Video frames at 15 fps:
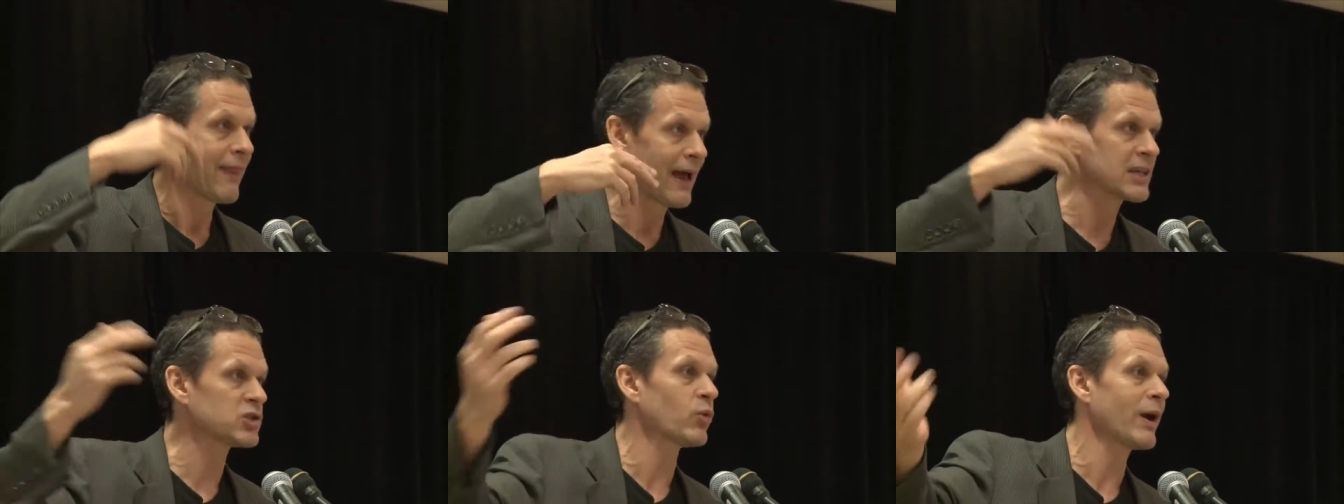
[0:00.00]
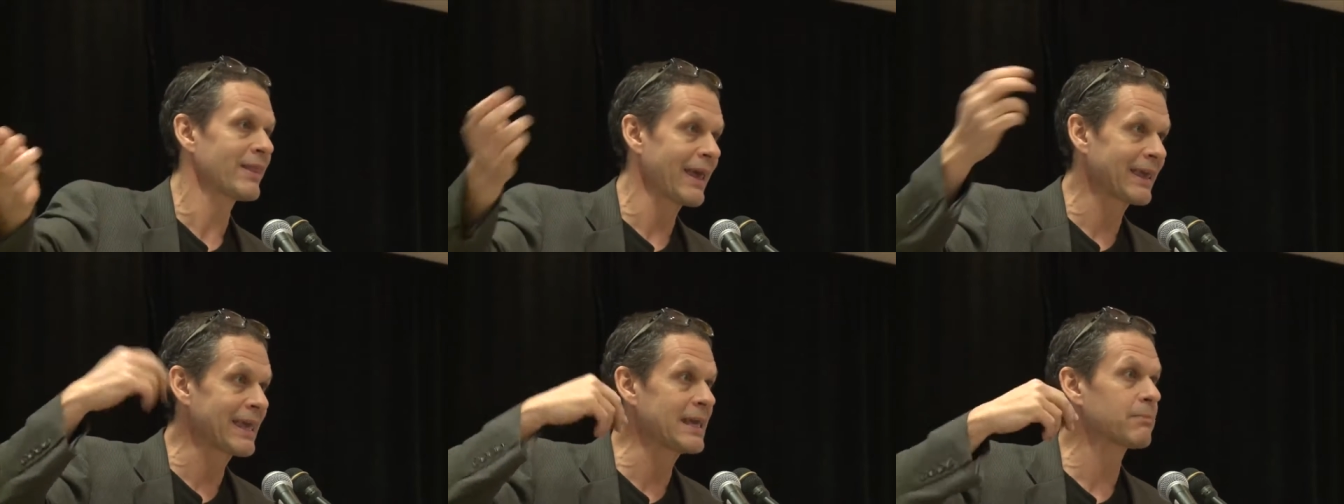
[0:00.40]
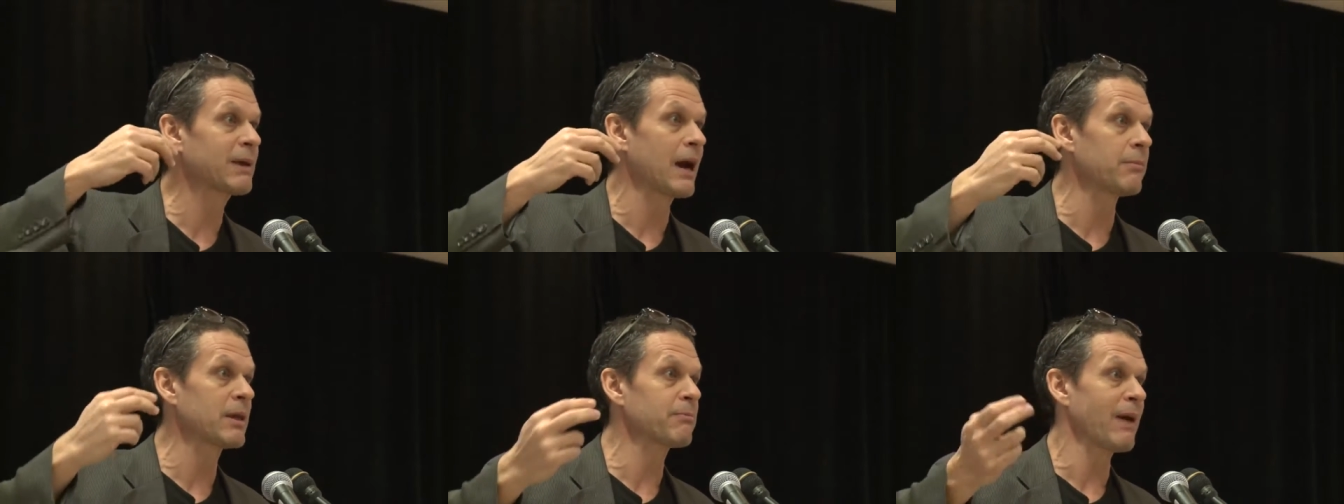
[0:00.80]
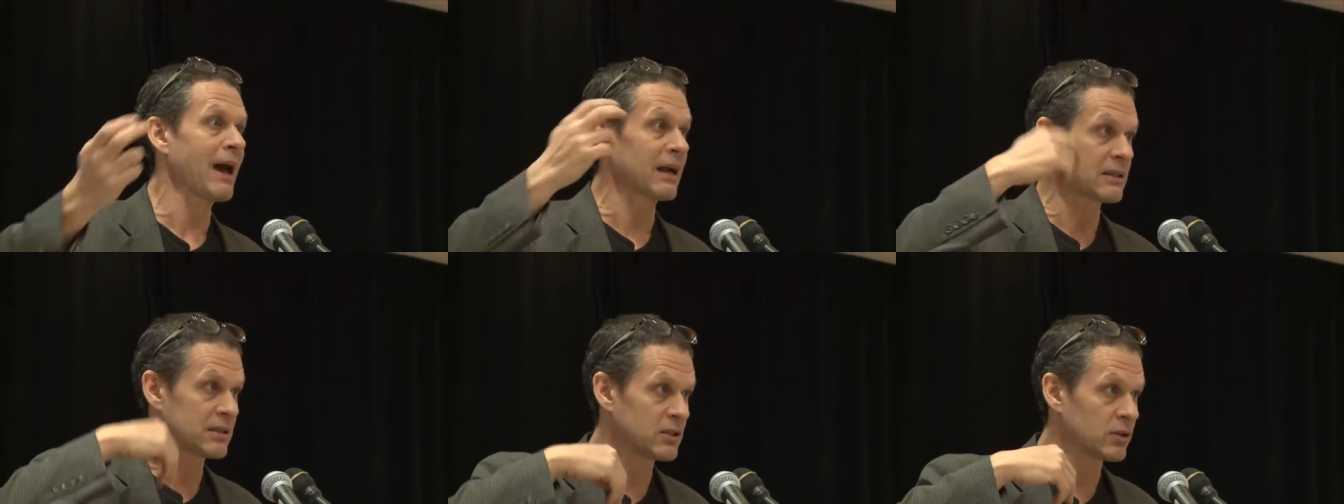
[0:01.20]
That's why they keep coming
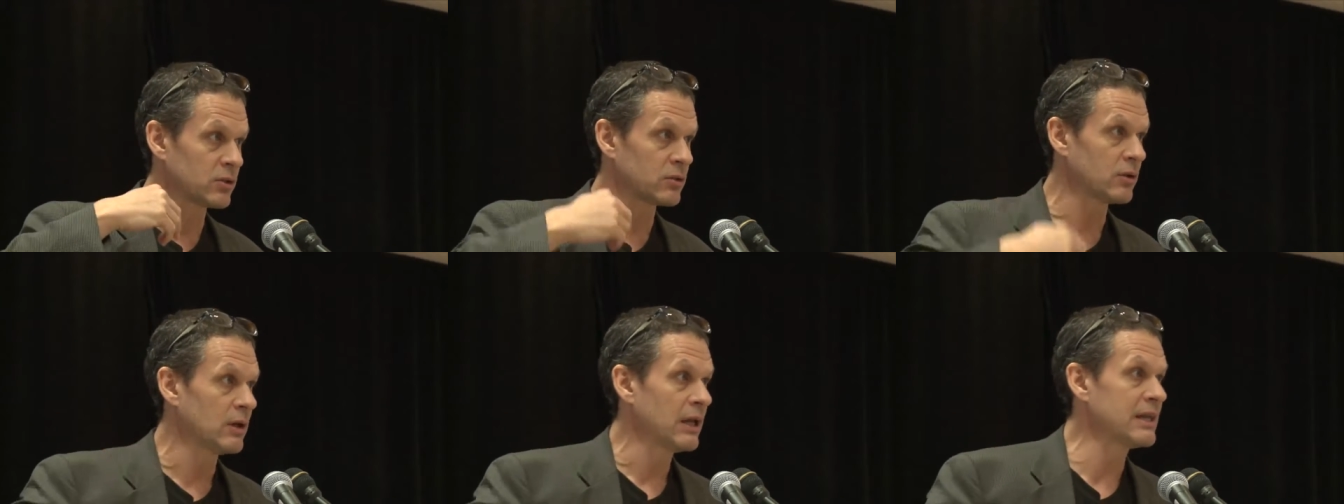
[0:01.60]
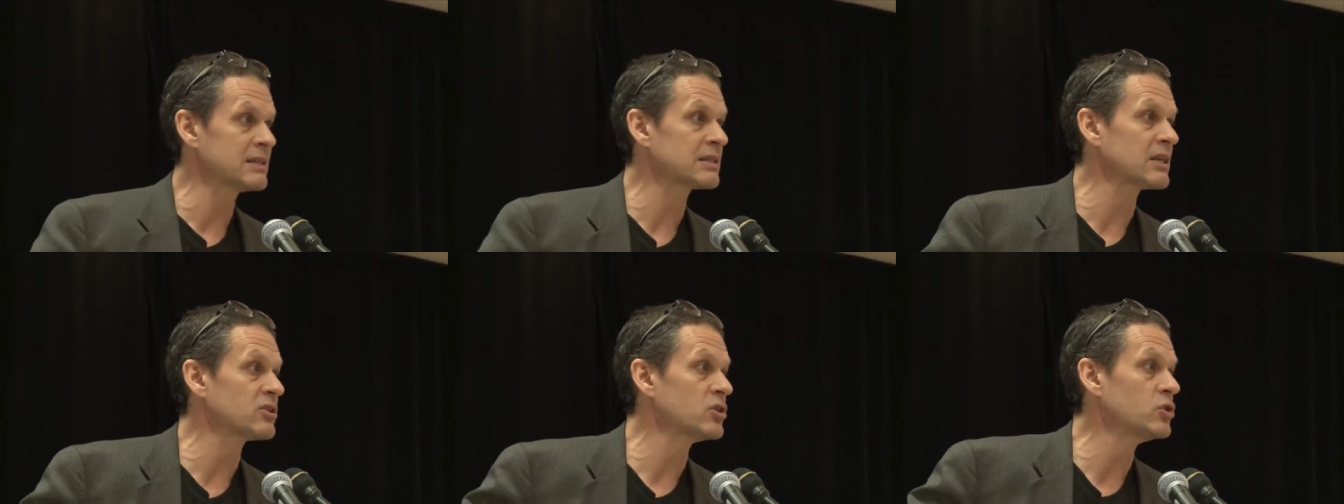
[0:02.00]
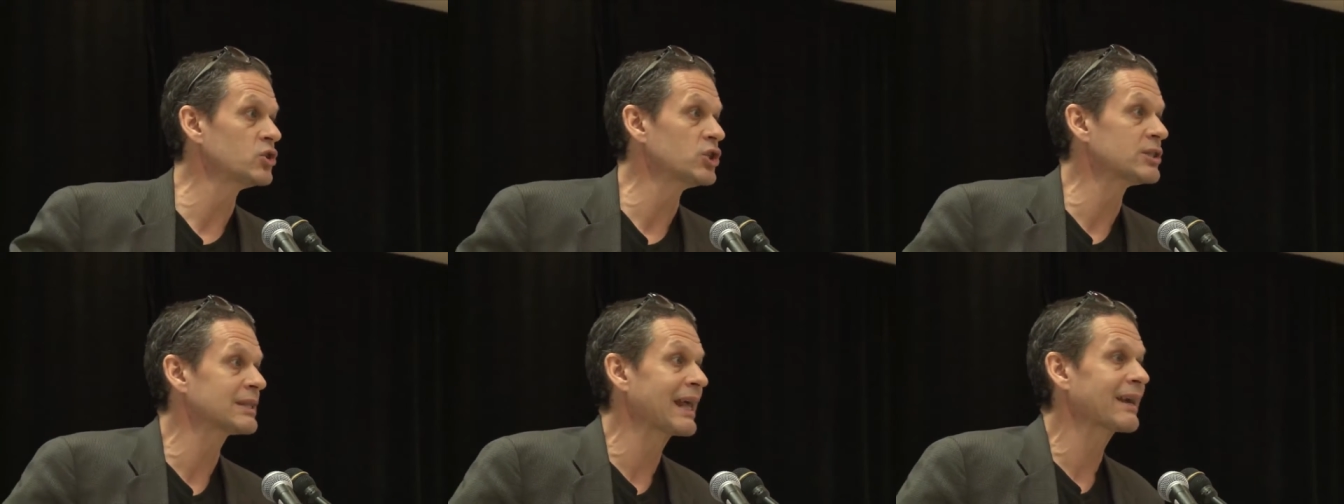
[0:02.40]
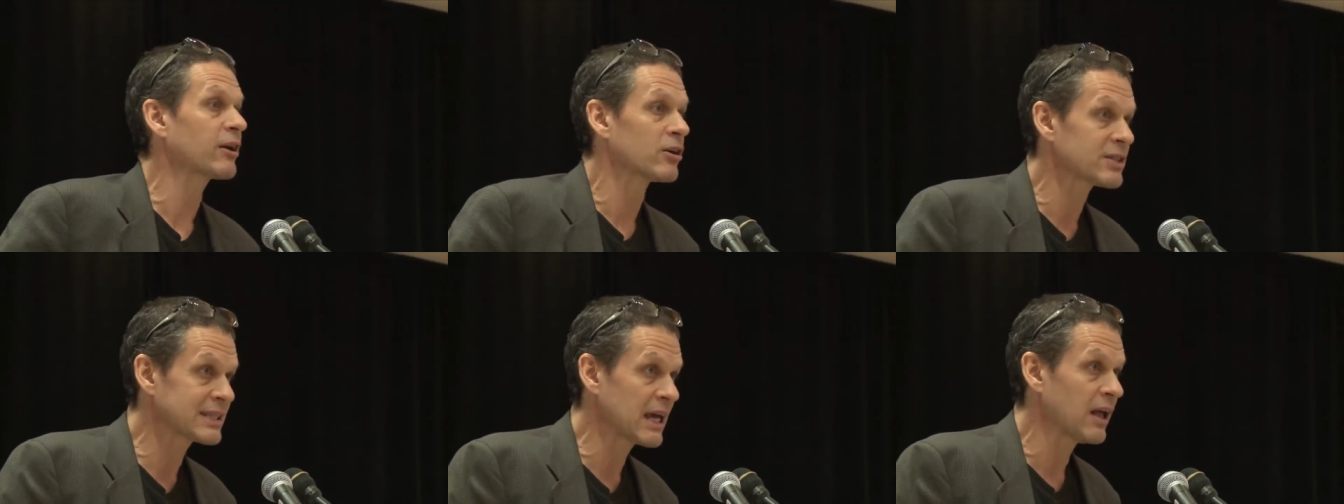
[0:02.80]
back to institutions like
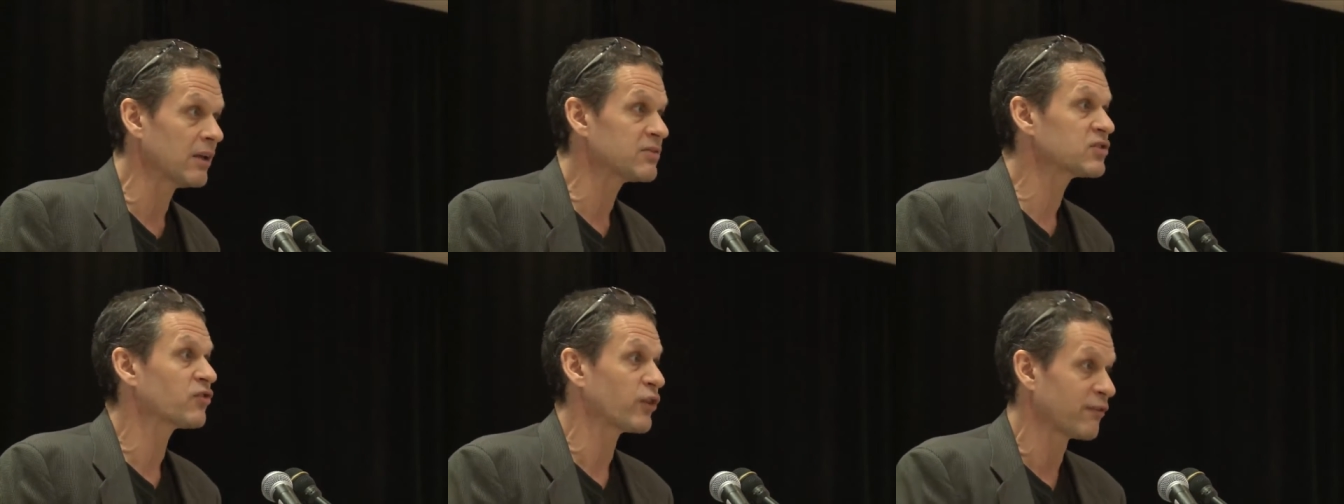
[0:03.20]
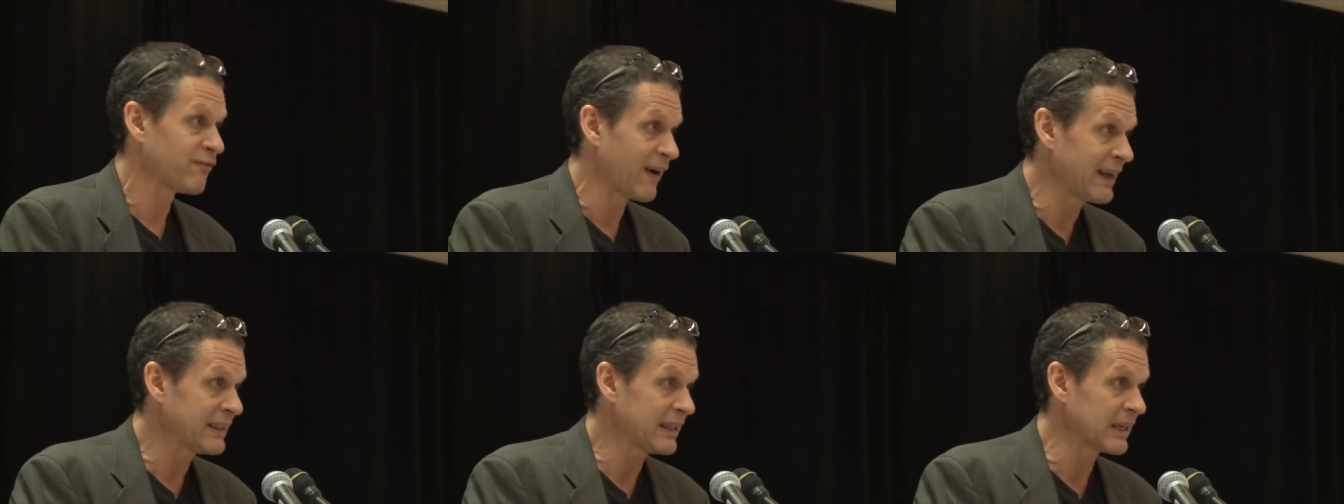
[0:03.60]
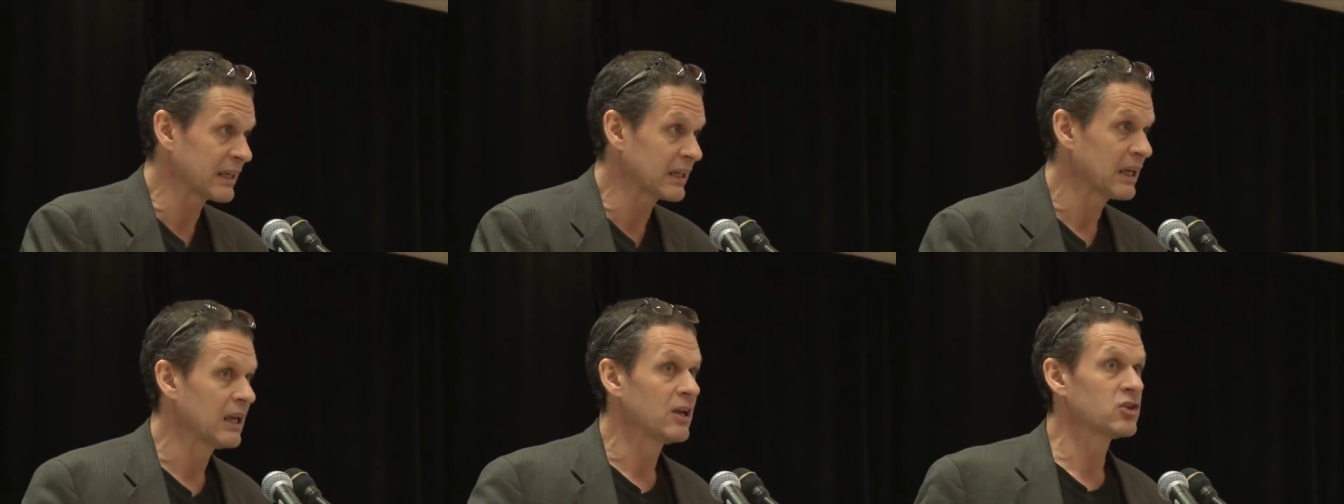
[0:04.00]
ourselves for funding